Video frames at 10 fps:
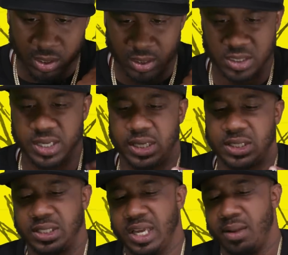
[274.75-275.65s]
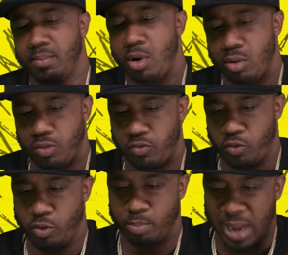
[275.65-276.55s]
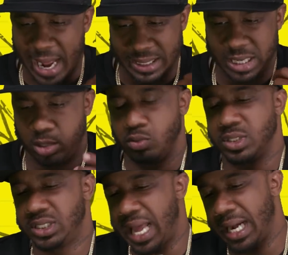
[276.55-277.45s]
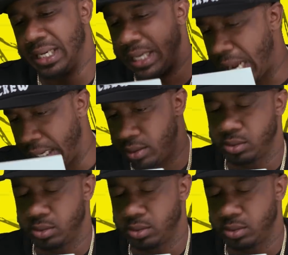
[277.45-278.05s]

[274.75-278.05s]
Cause getting murdered for a block that do a stack a night.